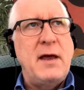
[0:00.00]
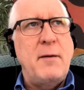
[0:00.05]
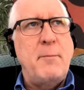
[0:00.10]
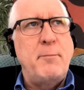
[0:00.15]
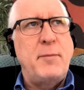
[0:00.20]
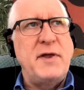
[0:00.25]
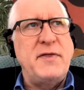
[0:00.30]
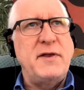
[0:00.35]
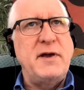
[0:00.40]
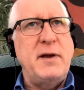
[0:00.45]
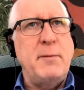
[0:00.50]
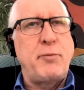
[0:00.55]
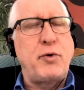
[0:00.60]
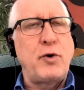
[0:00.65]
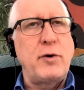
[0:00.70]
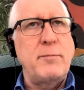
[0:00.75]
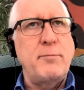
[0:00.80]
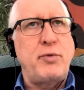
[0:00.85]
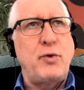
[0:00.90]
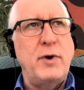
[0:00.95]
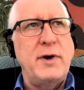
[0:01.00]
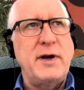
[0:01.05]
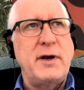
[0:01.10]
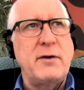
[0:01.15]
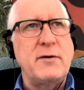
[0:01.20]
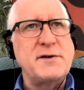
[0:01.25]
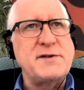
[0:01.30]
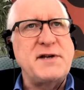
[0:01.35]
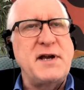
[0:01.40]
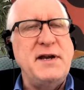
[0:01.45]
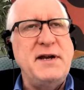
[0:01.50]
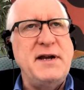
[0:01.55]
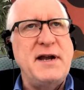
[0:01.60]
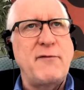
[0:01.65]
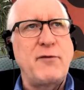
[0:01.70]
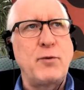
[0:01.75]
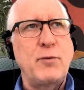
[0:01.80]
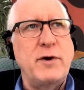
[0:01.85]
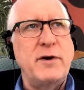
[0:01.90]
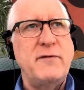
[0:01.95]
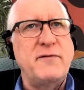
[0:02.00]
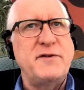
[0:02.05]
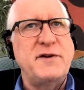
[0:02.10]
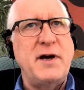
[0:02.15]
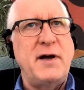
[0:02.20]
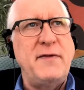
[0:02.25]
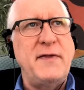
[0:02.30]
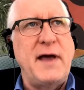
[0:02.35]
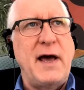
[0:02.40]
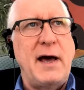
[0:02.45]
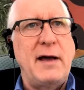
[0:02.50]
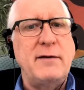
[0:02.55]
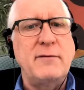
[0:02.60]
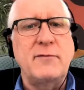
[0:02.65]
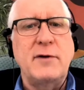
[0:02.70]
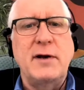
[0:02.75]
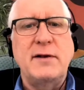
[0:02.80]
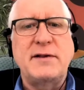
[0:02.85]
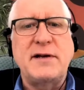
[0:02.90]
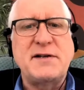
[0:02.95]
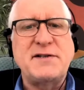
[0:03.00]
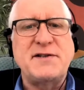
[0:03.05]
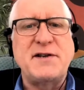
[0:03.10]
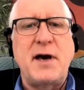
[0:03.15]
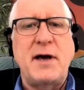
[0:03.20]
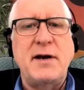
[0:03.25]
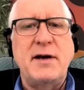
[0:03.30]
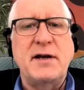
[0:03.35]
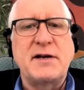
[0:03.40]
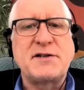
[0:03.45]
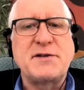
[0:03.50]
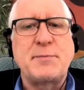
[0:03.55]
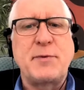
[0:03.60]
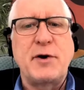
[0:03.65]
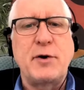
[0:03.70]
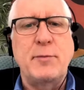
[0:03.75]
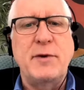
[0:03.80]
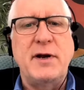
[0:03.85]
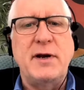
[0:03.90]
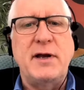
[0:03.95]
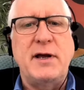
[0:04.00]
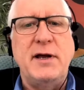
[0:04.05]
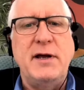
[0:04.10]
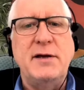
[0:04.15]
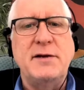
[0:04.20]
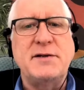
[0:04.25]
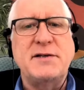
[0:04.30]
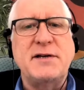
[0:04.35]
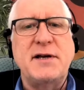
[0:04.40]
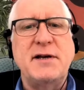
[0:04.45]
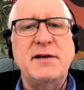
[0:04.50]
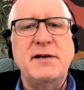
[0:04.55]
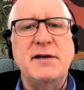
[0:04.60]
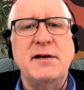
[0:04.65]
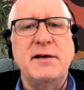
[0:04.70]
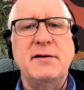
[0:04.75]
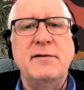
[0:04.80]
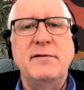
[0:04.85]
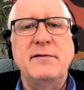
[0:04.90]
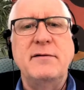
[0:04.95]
But the important point here is he never would have done that, right? That's not an experiment he intended.